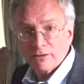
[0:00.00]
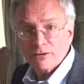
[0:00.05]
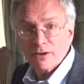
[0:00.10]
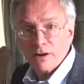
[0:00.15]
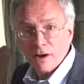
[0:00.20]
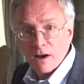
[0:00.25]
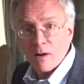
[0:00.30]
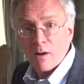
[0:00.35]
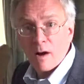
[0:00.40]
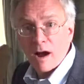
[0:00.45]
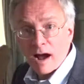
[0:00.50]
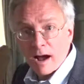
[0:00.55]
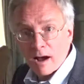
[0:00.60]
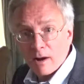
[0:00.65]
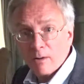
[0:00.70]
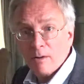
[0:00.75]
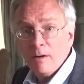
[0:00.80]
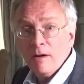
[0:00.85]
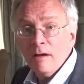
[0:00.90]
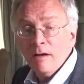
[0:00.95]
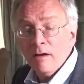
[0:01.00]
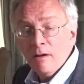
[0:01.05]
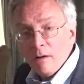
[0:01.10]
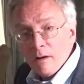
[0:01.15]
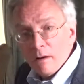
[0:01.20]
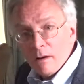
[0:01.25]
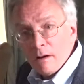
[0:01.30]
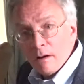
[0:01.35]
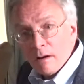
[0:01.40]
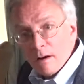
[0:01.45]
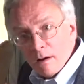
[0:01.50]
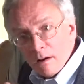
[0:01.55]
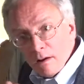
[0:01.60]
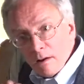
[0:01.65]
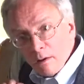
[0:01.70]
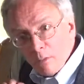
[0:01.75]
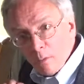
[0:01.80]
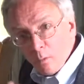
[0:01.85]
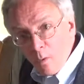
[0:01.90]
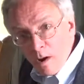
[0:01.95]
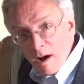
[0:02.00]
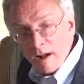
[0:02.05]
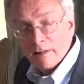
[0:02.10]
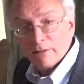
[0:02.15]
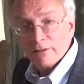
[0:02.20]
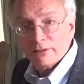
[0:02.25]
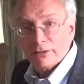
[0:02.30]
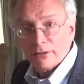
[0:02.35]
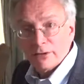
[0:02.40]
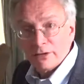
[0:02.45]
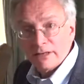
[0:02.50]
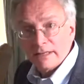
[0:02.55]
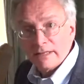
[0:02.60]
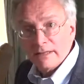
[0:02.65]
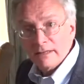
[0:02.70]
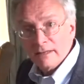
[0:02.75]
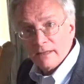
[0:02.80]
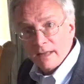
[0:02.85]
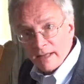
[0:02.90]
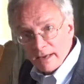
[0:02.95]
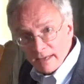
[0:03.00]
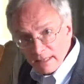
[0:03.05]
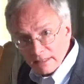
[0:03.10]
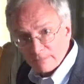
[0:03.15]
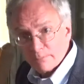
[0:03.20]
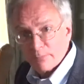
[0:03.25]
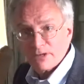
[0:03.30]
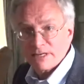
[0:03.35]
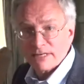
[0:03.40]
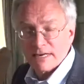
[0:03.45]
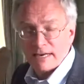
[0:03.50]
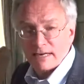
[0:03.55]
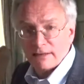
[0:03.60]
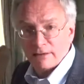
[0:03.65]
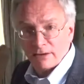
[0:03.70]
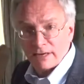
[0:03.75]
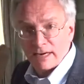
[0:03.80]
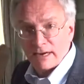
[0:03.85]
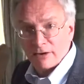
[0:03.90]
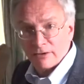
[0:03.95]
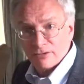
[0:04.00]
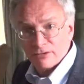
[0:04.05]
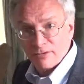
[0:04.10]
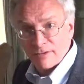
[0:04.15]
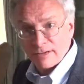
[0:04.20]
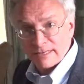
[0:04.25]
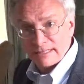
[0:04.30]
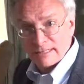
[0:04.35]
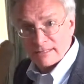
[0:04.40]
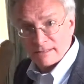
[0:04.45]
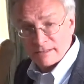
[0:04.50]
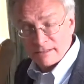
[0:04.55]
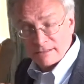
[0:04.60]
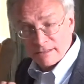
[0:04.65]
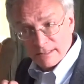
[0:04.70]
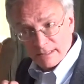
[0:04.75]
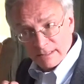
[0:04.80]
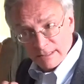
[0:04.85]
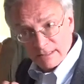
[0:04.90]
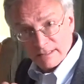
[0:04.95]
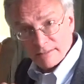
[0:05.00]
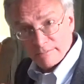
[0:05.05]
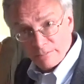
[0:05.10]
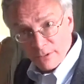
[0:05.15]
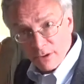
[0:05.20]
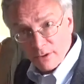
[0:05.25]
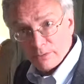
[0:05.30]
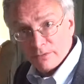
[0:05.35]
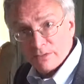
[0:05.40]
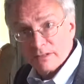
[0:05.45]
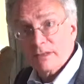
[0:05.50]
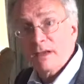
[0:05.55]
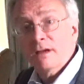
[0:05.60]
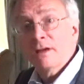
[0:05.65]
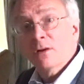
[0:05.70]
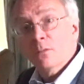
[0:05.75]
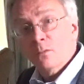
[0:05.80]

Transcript: to know how a wild turkey and its particular characteristics of bones